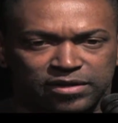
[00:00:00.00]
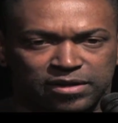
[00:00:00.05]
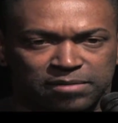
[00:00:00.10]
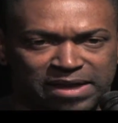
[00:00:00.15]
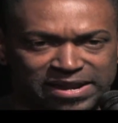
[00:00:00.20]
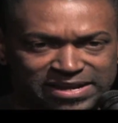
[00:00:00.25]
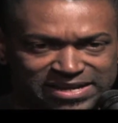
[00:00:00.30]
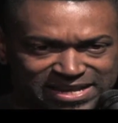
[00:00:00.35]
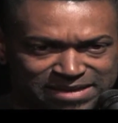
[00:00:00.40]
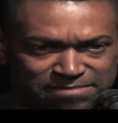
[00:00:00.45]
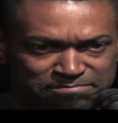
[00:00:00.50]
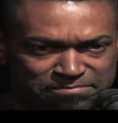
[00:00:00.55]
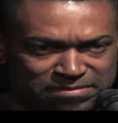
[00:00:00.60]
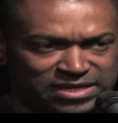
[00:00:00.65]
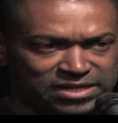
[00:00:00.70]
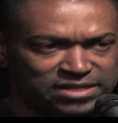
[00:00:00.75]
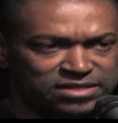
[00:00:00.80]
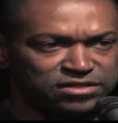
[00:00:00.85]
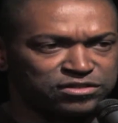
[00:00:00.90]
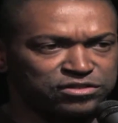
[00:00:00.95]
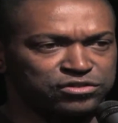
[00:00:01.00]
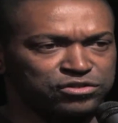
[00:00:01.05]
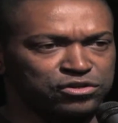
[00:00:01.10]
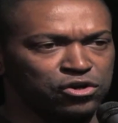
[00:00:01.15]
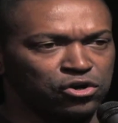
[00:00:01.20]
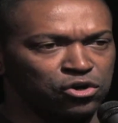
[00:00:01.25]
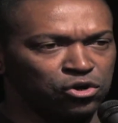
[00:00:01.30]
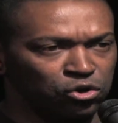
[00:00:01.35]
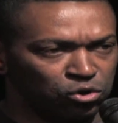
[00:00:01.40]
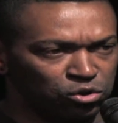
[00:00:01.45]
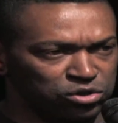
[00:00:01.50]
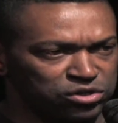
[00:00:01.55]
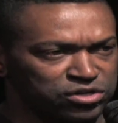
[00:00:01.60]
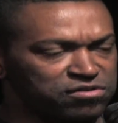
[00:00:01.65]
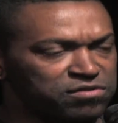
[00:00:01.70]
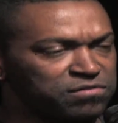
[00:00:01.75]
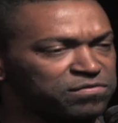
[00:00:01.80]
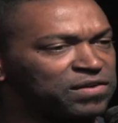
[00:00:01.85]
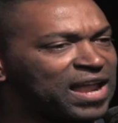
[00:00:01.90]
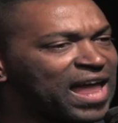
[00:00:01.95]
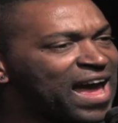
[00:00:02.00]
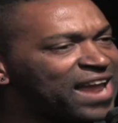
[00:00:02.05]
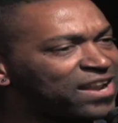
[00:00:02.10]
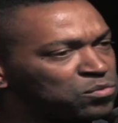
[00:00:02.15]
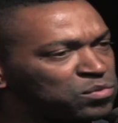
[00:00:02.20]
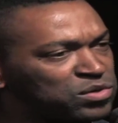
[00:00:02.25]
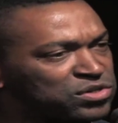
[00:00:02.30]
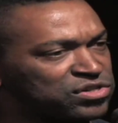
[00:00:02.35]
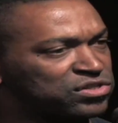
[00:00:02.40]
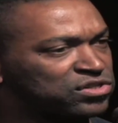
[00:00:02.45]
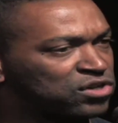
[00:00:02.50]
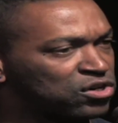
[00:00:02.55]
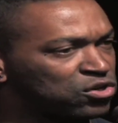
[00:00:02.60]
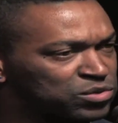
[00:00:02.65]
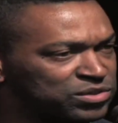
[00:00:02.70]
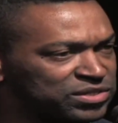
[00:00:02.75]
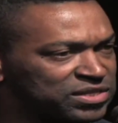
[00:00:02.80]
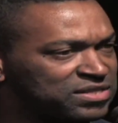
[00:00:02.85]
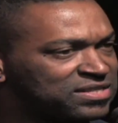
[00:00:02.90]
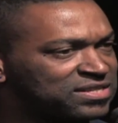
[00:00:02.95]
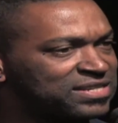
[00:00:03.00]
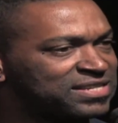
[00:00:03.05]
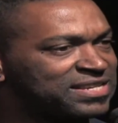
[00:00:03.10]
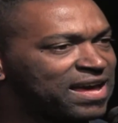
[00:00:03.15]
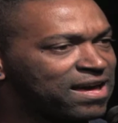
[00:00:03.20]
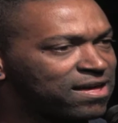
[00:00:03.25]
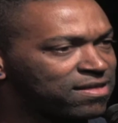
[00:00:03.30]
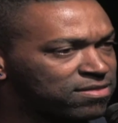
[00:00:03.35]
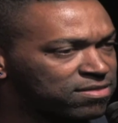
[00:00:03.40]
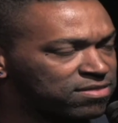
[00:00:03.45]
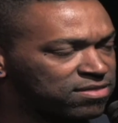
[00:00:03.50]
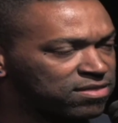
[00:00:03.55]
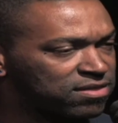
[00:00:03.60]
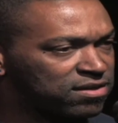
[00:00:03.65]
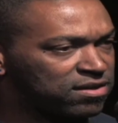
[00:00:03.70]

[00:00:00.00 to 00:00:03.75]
My name means holder of land which is closest to death.